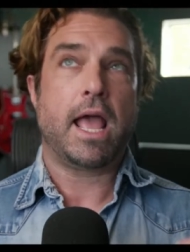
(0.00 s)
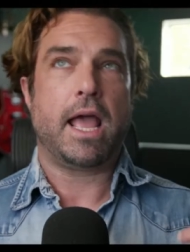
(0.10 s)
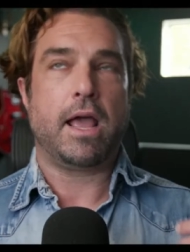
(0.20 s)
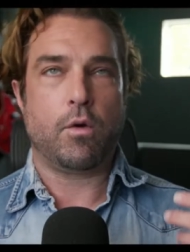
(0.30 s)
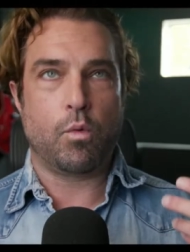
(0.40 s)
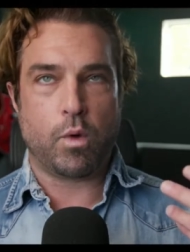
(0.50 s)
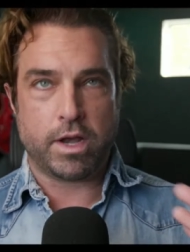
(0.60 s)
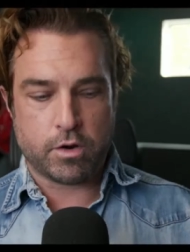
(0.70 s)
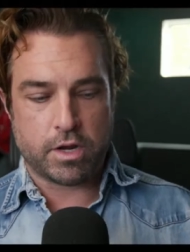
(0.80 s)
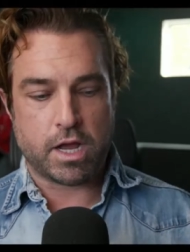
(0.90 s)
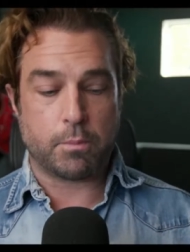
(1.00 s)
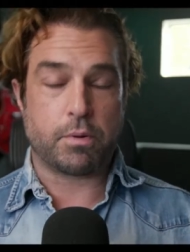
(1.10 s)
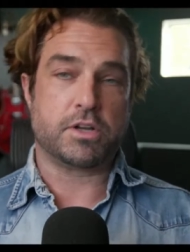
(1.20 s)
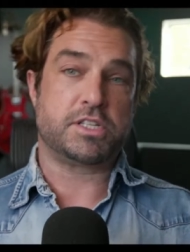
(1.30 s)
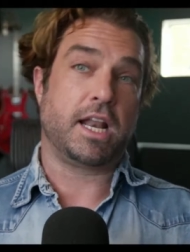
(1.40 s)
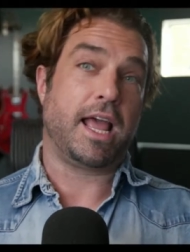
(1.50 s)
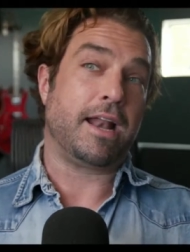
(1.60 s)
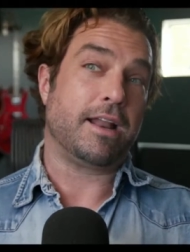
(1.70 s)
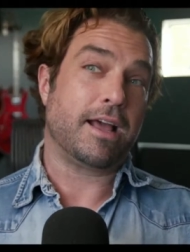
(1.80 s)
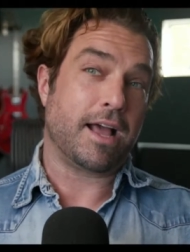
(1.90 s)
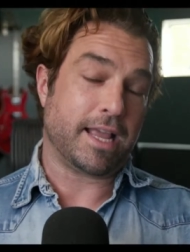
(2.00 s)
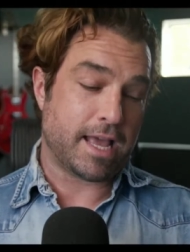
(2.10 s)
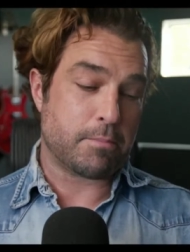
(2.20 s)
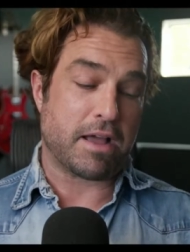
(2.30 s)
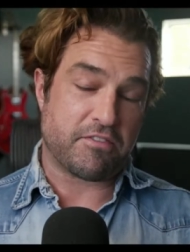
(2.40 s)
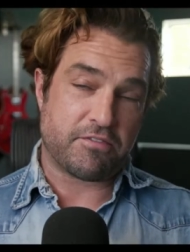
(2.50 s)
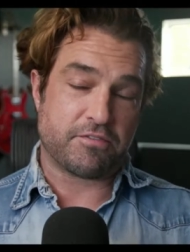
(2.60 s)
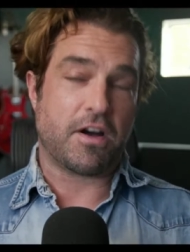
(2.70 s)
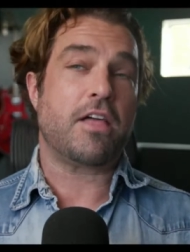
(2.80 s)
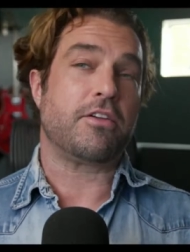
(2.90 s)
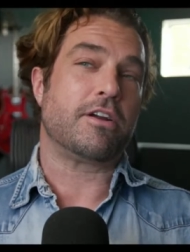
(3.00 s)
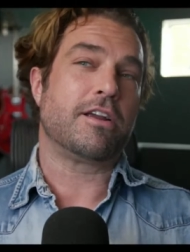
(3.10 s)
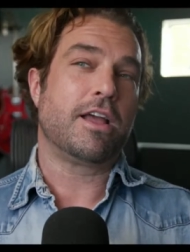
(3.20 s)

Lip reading: when you're a young person, and again, my father